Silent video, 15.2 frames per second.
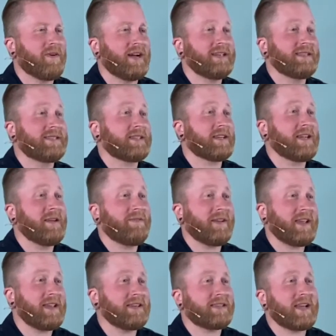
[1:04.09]
provides
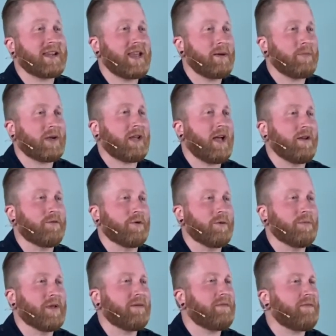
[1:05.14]
significant dynamic headroom